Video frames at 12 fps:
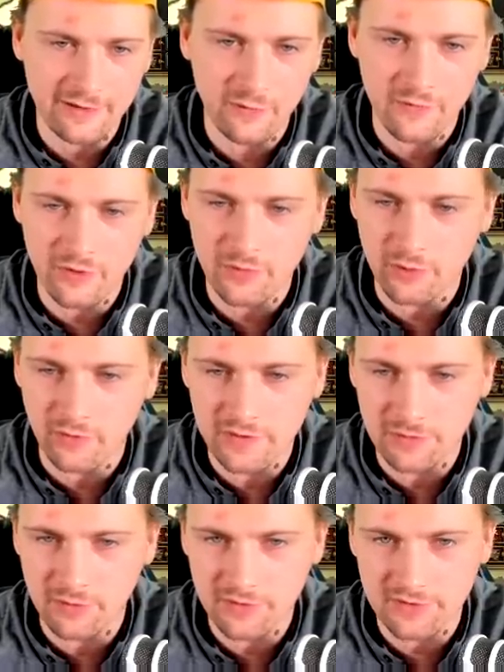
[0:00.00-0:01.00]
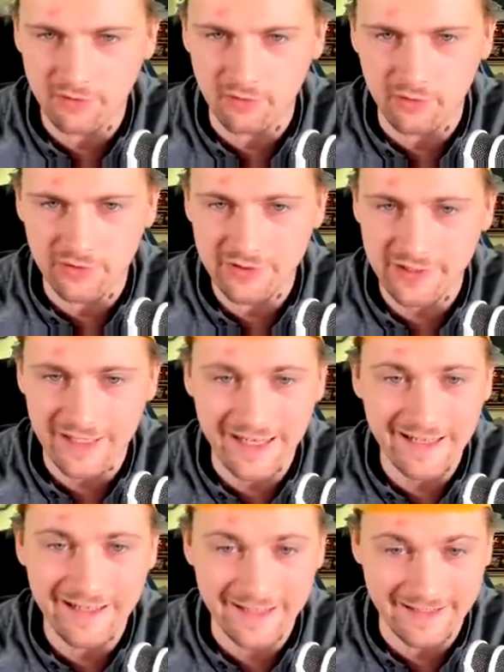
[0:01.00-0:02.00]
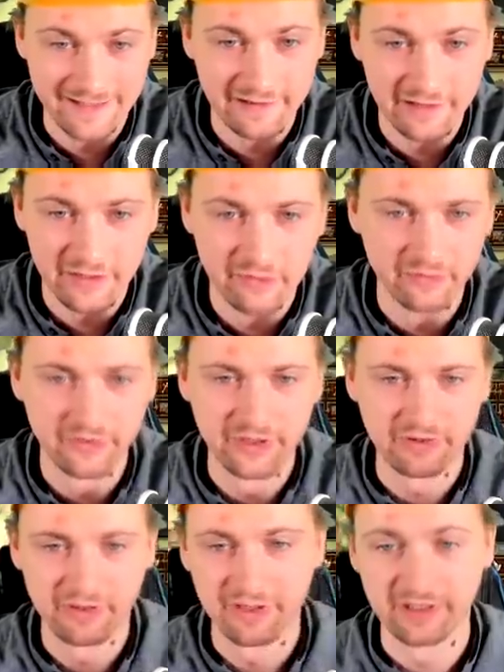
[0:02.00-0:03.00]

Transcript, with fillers: go for the province force score cost and let's start the golden era.